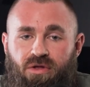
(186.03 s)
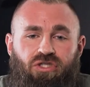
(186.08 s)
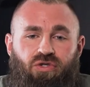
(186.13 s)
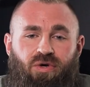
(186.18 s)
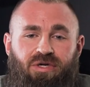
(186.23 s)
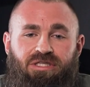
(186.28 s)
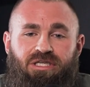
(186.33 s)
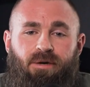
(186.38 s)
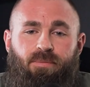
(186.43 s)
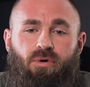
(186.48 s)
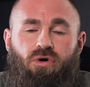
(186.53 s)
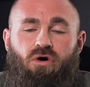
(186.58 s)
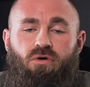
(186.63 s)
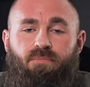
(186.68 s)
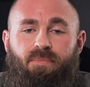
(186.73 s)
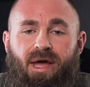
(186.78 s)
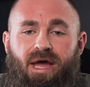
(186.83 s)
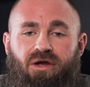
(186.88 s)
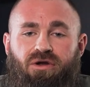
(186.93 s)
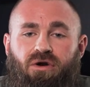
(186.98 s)
So a typical
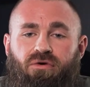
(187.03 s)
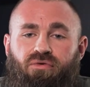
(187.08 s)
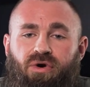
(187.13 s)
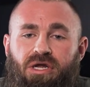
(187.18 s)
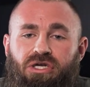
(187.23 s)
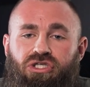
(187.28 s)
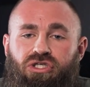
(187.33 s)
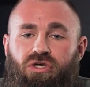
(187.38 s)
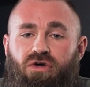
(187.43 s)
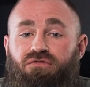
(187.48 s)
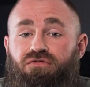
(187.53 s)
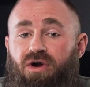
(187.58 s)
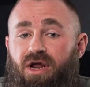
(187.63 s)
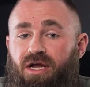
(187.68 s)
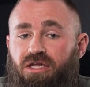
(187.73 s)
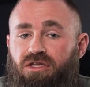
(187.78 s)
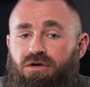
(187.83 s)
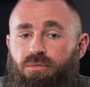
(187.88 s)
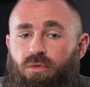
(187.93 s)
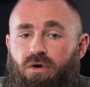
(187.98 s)
macro ratio for
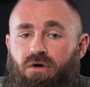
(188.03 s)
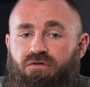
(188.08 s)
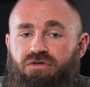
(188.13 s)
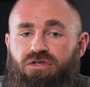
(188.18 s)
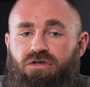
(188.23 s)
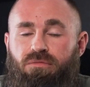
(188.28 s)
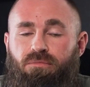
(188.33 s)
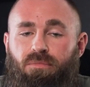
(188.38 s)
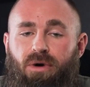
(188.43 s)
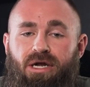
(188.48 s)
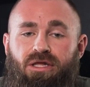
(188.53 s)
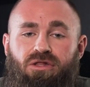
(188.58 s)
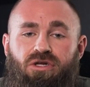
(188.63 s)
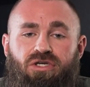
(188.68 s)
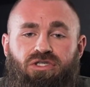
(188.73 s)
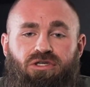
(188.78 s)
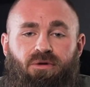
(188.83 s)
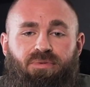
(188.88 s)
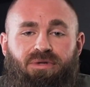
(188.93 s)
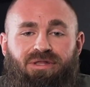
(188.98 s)
Ectomorphs might look
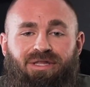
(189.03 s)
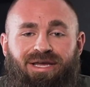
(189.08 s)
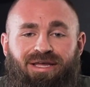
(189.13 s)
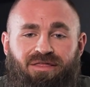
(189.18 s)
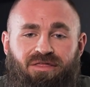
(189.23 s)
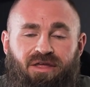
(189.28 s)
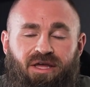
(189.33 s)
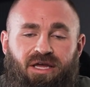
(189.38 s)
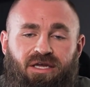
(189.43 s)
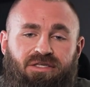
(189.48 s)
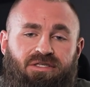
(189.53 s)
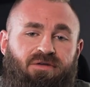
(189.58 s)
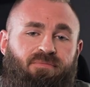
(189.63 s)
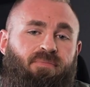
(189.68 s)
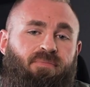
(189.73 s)
something like this: